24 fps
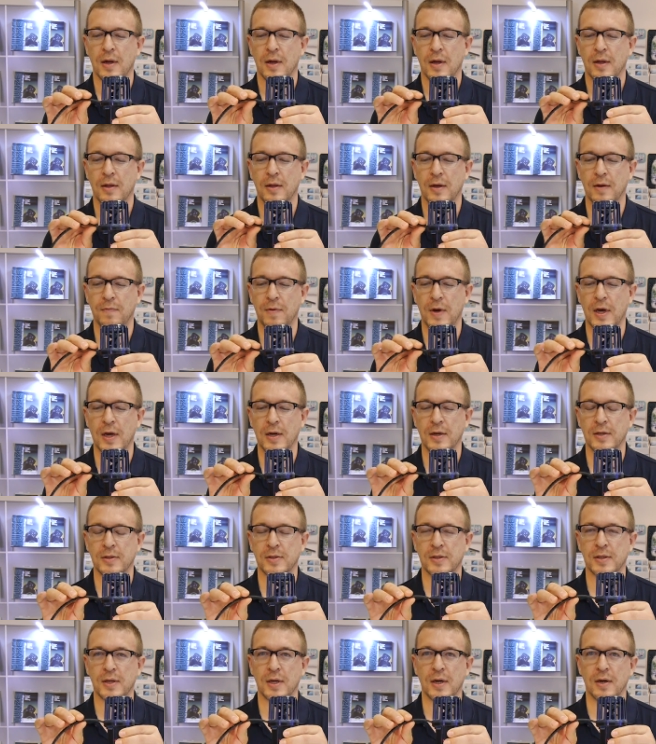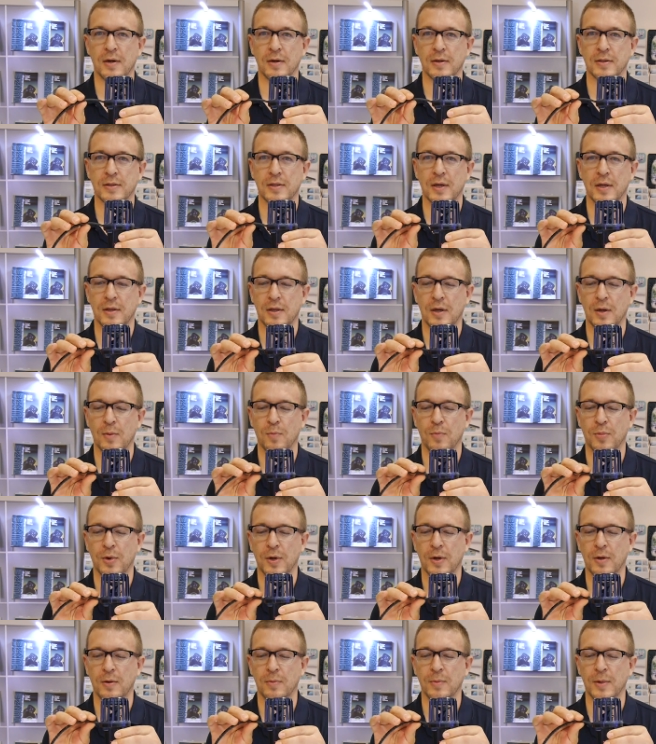The advantage there is that the
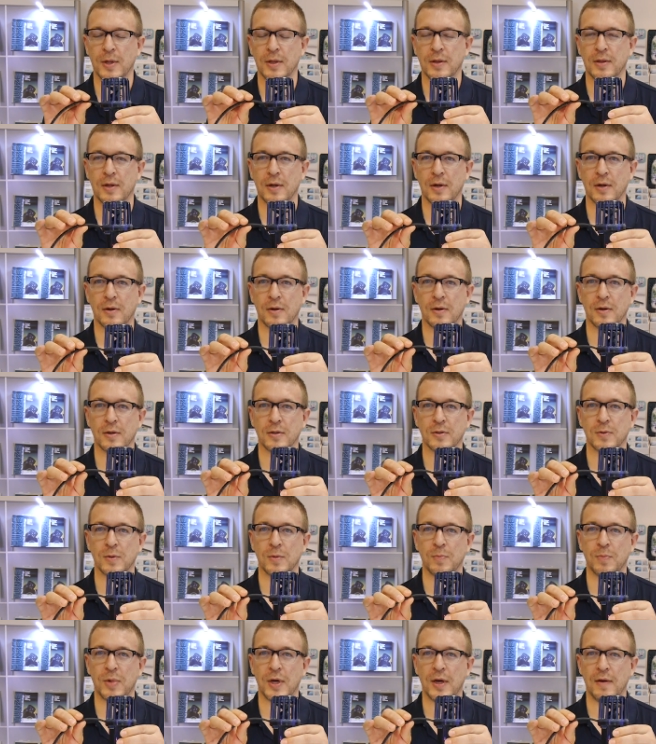embrittlement that occurs with